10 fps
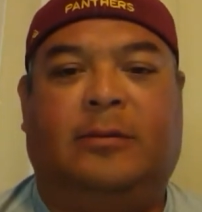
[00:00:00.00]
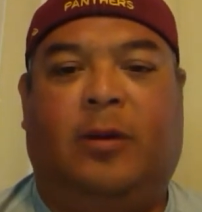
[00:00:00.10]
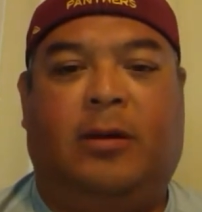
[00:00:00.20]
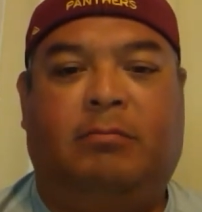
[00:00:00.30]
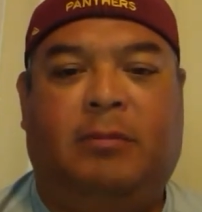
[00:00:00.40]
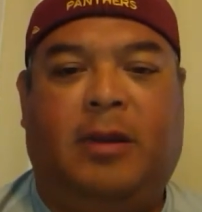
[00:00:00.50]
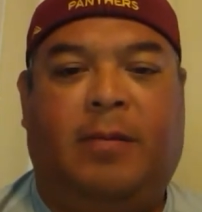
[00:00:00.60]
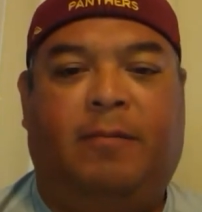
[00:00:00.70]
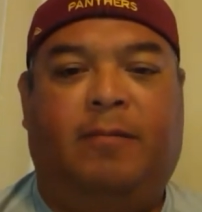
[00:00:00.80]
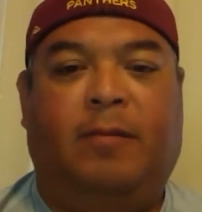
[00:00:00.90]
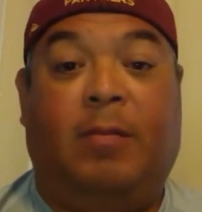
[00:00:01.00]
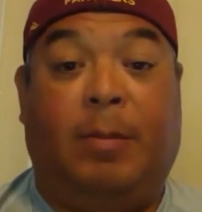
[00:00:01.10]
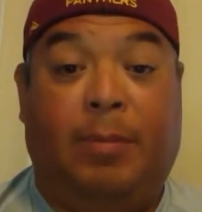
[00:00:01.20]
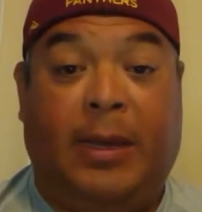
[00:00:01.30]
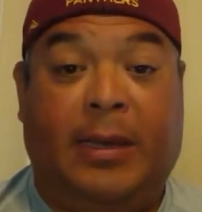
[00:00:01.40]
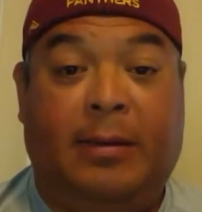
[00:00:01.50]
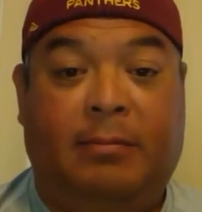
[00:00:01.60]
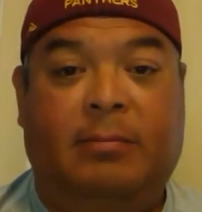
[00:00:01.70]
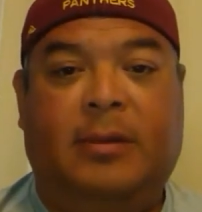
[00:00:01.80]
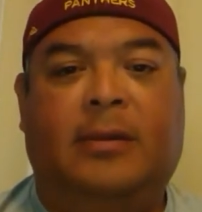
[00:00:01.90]
Well, yeah, I'm a big
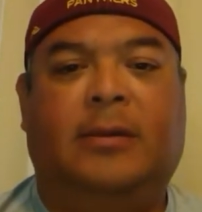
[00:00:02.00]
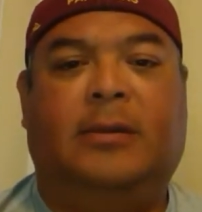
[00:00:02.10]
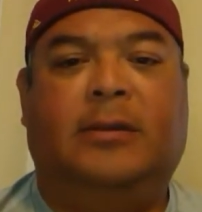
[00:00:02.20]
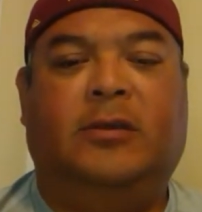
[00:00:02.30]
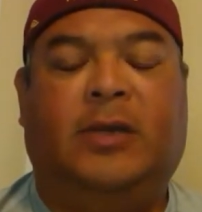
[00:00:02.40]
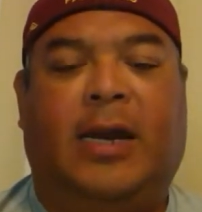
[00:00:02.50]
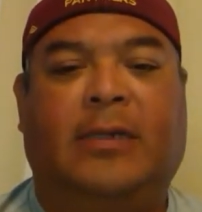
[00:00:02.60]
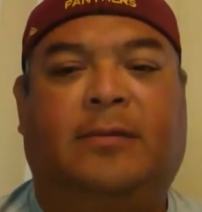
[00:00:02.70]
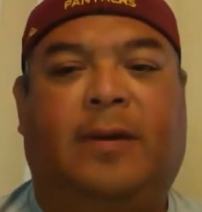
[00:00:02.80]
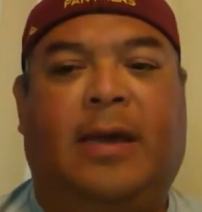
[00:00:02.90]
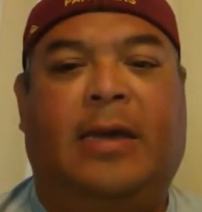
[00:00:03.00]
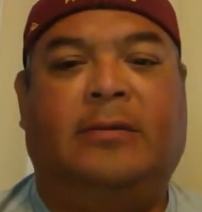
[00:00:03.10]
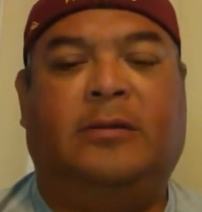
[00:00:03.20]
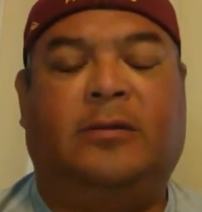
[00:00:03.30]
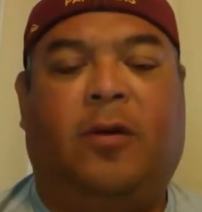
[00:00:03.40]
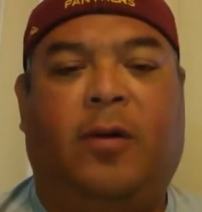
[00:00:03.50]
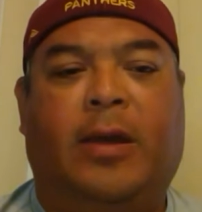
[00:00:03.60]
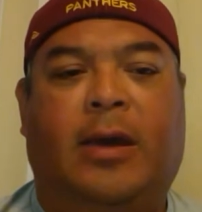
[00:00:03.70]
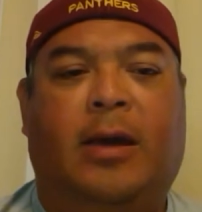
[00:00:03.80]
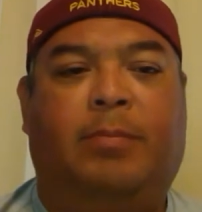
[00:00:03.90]
Giants fan just growing
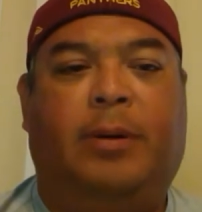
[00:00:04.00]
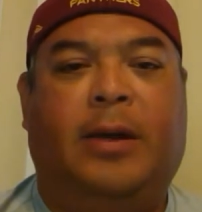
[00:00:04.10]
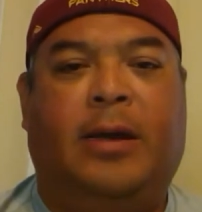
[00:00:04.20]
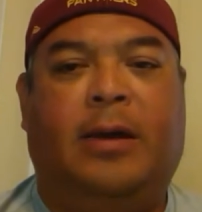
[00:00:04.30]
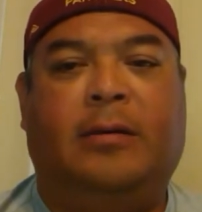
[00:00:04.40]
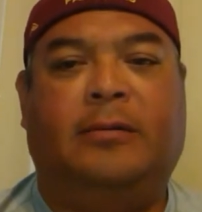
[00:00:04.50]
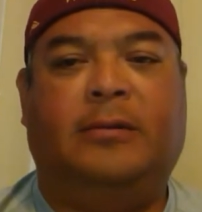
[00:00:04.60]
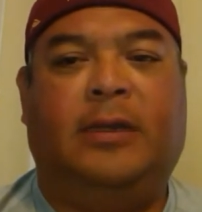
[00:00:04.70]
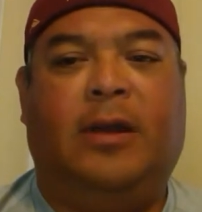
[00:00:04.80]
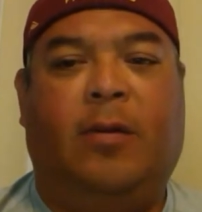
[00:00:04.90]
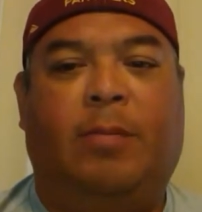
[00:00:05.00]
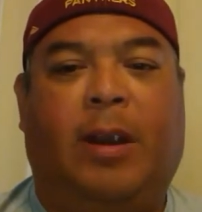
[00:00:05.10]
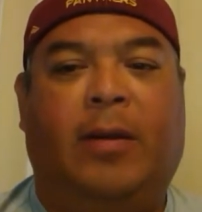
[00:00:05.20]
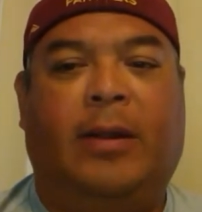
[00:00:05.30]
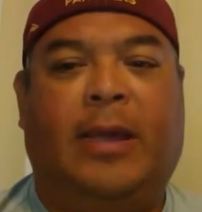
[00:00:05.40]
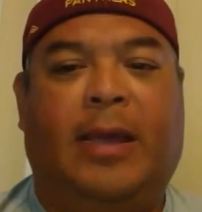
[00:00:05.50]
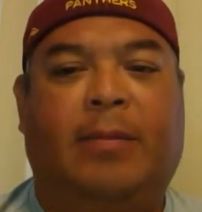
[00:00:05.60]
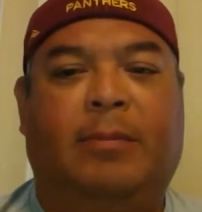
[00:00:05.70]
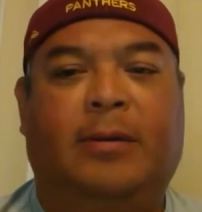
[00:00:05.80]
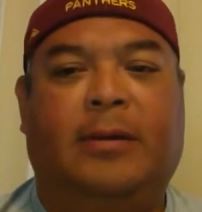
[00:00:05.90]
up, but when Barry came